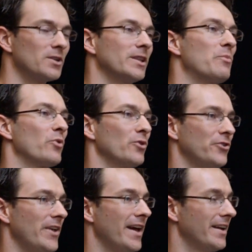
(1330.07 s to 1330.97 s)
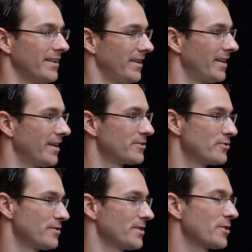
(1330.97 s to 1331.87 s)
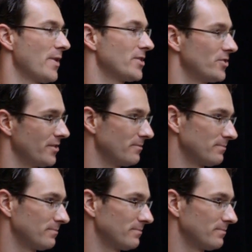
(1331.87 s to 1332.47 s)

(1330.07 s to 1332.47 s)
liberal say in answer to this question?